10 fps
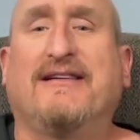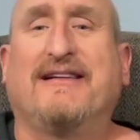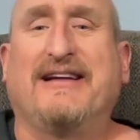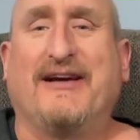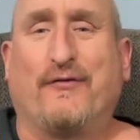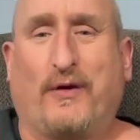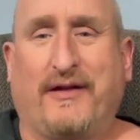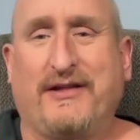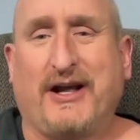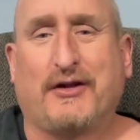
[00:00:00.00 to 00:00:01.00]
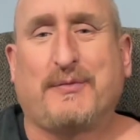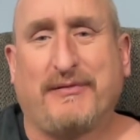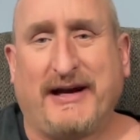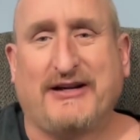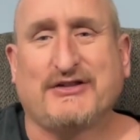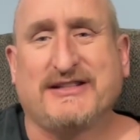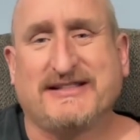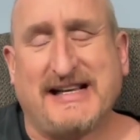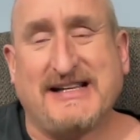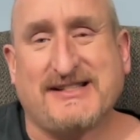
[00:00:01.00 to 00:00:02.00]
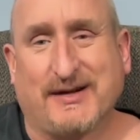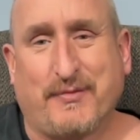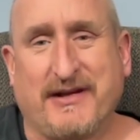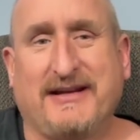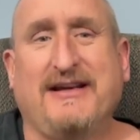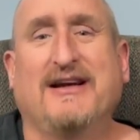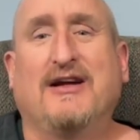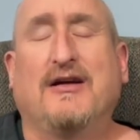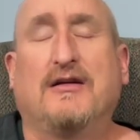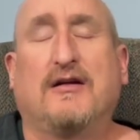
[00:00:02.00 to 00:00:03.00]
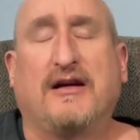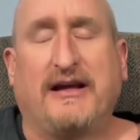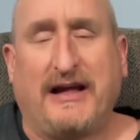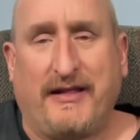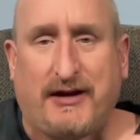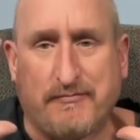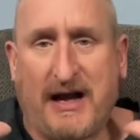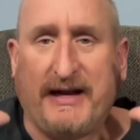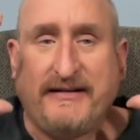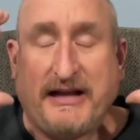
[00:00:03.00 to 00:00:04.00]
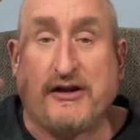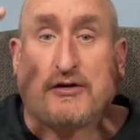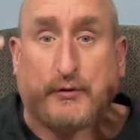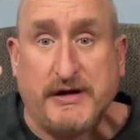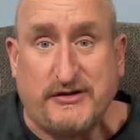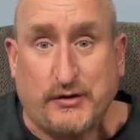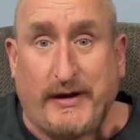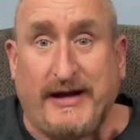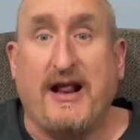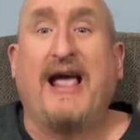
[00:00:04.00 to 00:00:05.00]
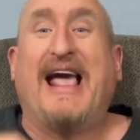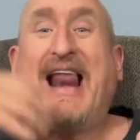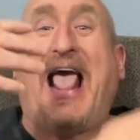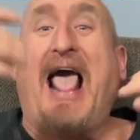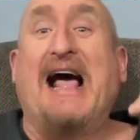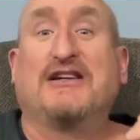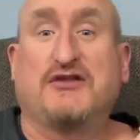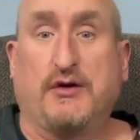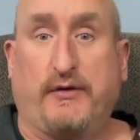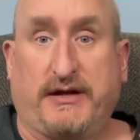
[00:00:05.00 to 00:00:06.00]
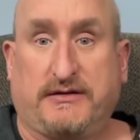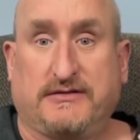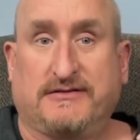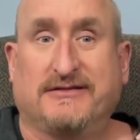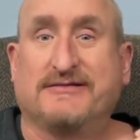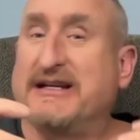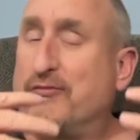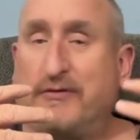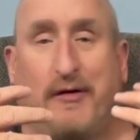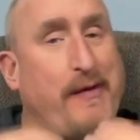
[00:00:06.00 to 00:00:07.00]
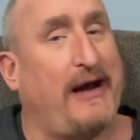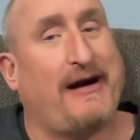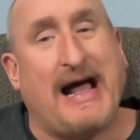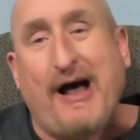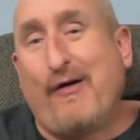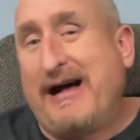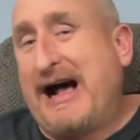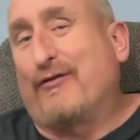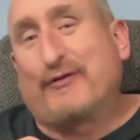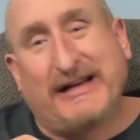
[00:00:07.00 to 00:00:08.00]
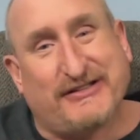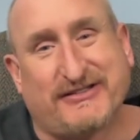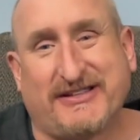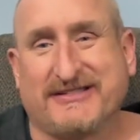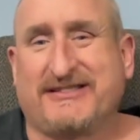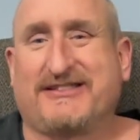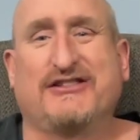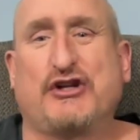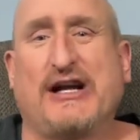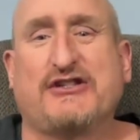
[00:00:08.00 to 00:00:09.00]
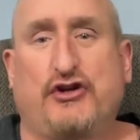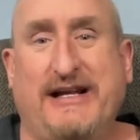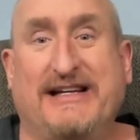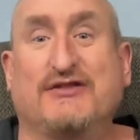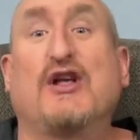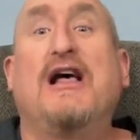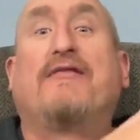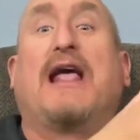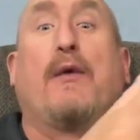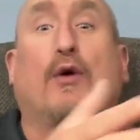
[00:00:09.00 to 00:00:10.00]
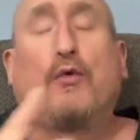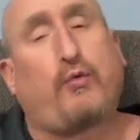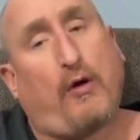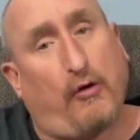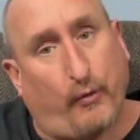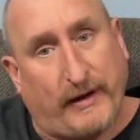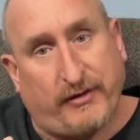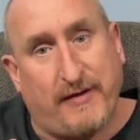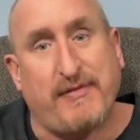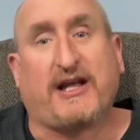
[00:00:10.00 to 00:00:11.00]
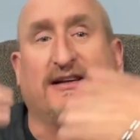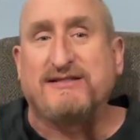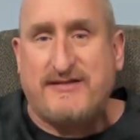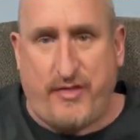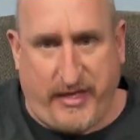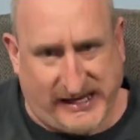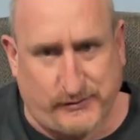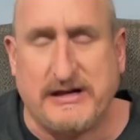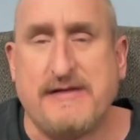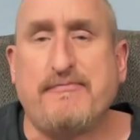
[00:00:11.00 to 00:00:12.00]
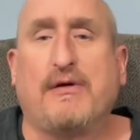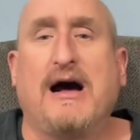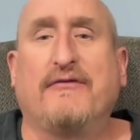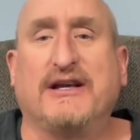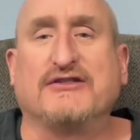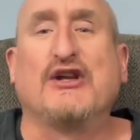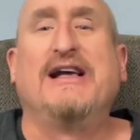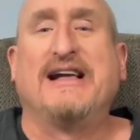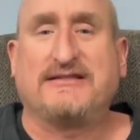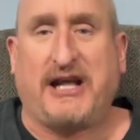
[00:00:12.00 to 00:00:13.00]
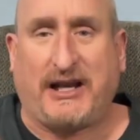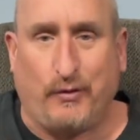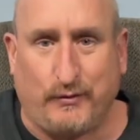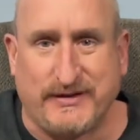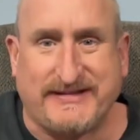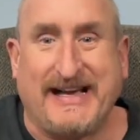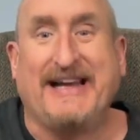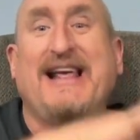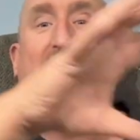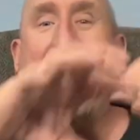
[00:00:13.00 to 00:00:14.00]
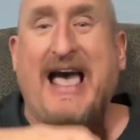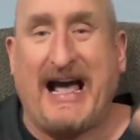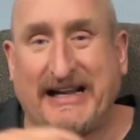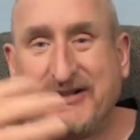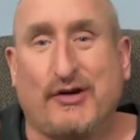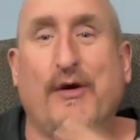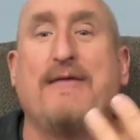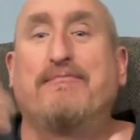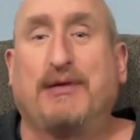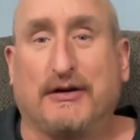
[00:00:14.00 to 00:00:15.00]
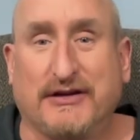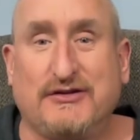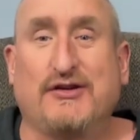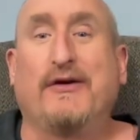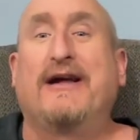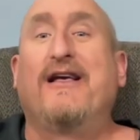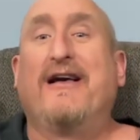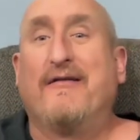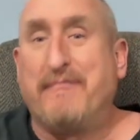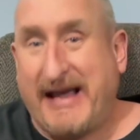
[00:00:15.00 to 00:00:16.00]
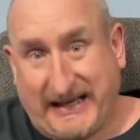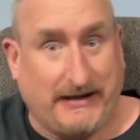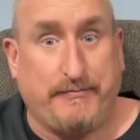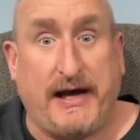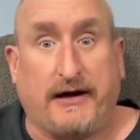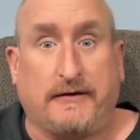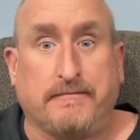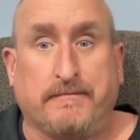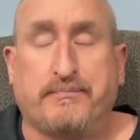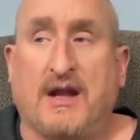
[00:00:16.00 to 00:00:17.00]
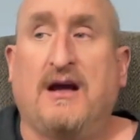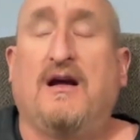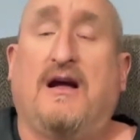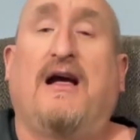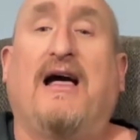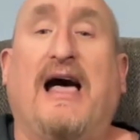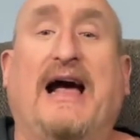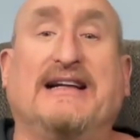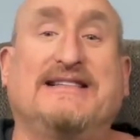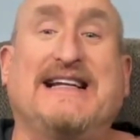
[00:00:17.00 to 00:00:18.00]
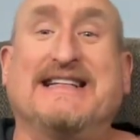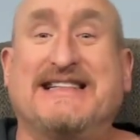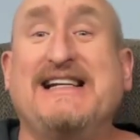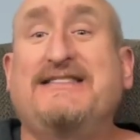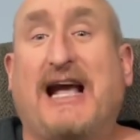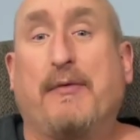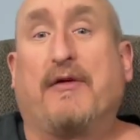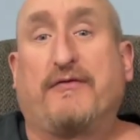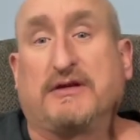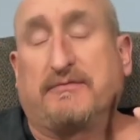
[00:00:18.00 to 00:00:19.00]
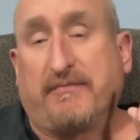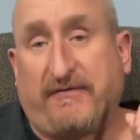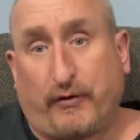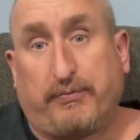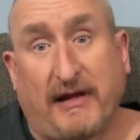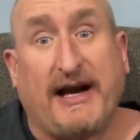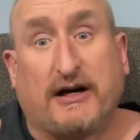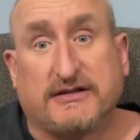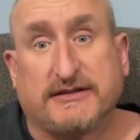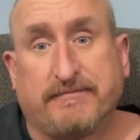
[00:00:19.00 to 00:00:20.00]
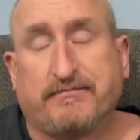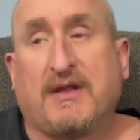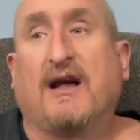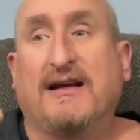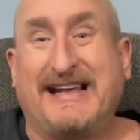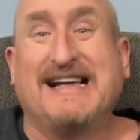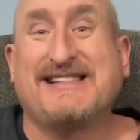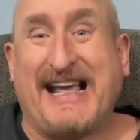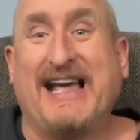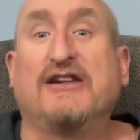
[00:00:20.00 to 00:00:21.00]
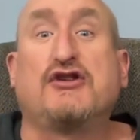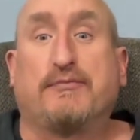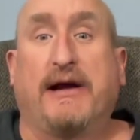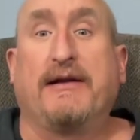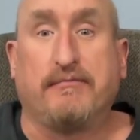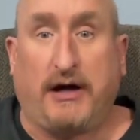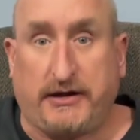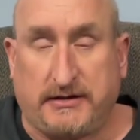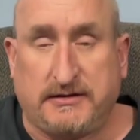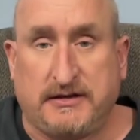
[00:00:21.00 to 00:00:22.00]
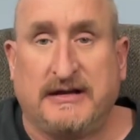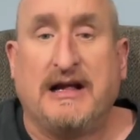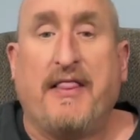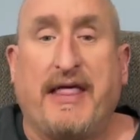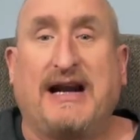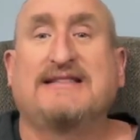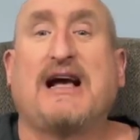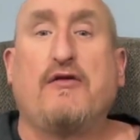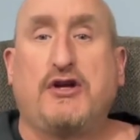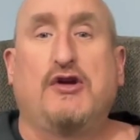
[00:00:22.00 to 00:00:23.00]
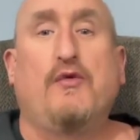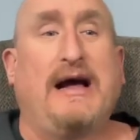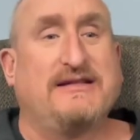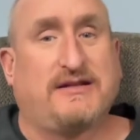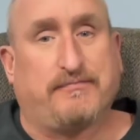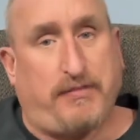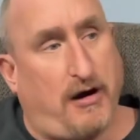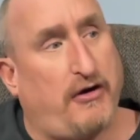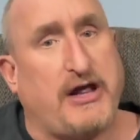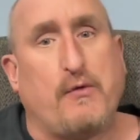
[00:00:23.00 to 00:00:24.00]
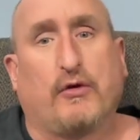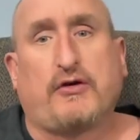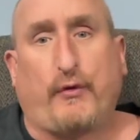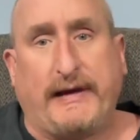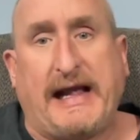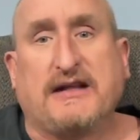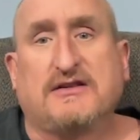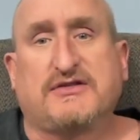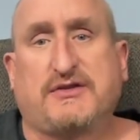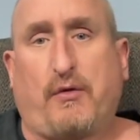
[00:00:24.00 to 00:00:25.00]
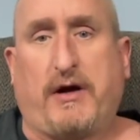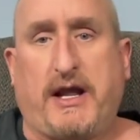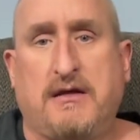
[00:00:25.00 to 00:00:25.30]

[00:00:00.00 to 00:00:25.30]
If one of the other players says something, in their mind they agree to it and add to it. No matter how outrageous the suggestion is, they will roll with it because that's what improv is. It's taking what was said, adding to it, building to it, making it better. At a D&D table for players, yes and is your bread and butter. That is how you as the party will create the story.